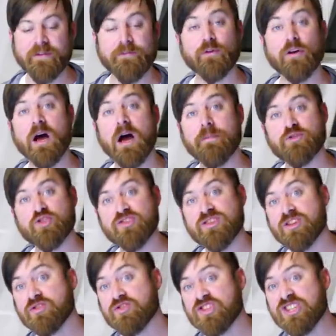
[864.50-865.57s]
different options.
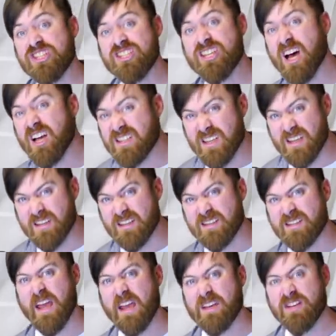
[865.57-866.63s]
There's
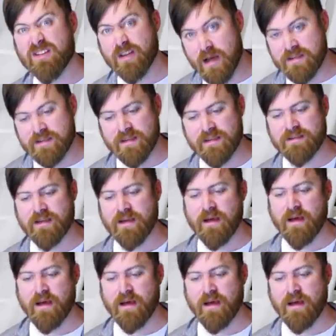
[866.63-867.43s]
dozens and dozens